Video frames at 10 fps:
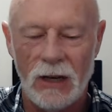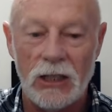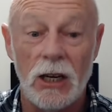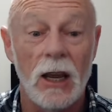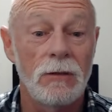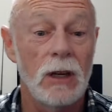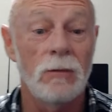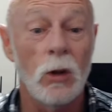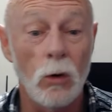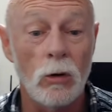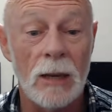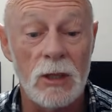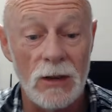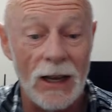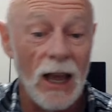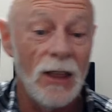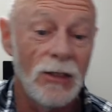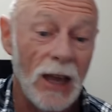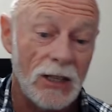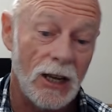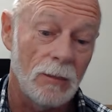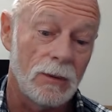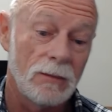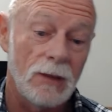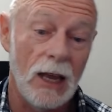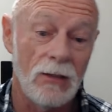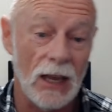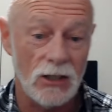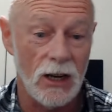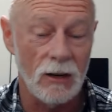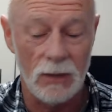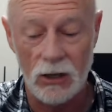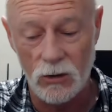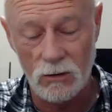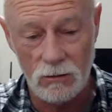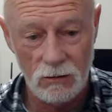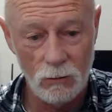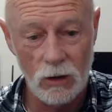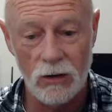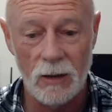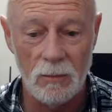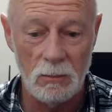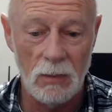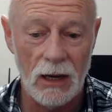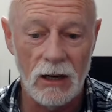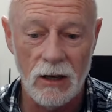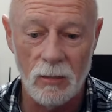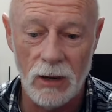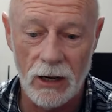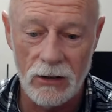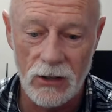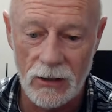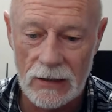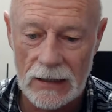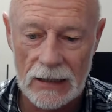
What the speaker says: Actually, if you live in the Northern Hemisphere, that's up and that's down because we're on the back end of the planet. So,